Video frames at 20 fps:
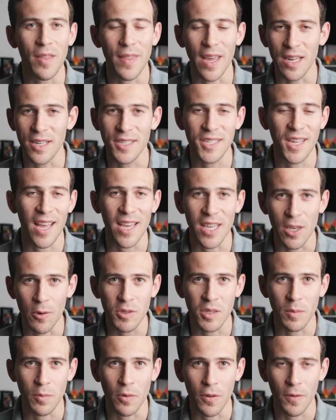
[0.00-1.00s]
they'd stay
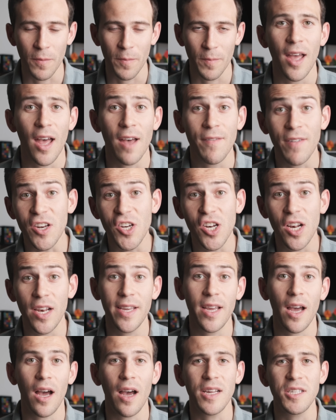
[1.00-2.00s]
usable.
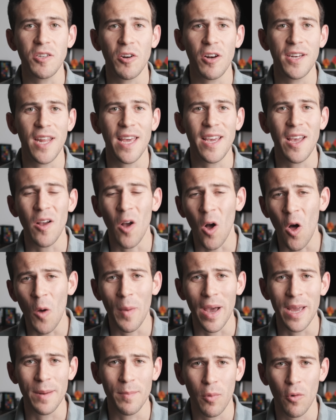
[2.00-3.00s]
Eventually, I started taking all
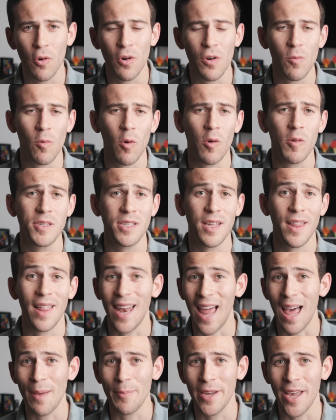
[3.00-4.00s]
my important rolls to the
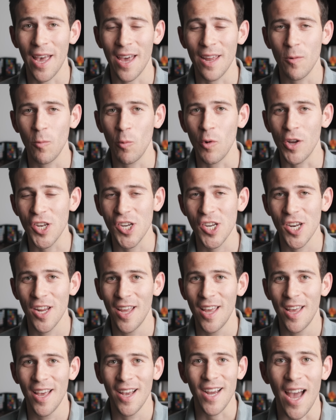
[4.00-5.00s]
lab again, which
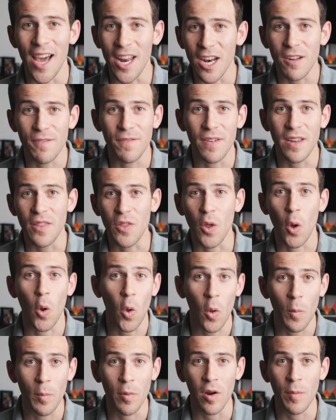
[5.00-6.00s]
kind of defeated the
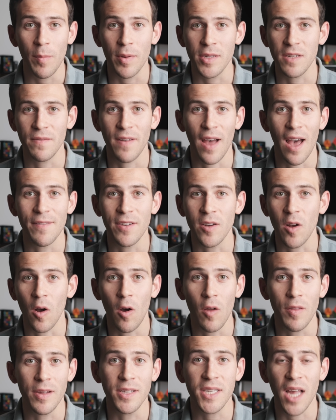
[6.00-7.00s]
whole purpose of having
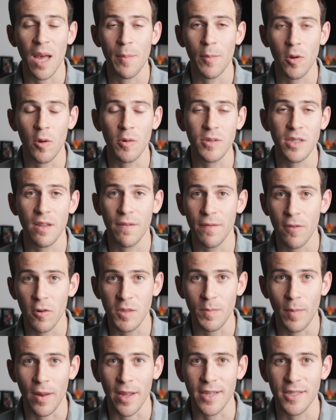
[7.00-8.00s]
all these chemicals in the
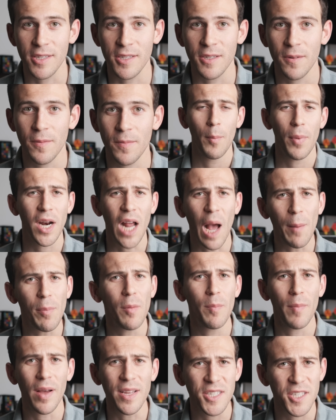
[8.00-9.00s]
first place. But a couple
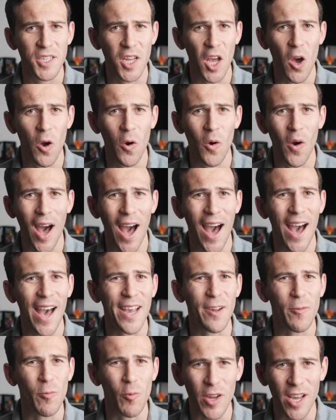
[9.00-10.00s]
months ago,
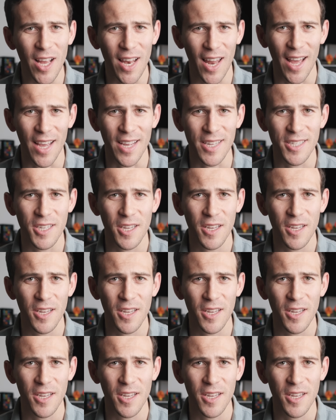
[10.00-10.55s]
I realized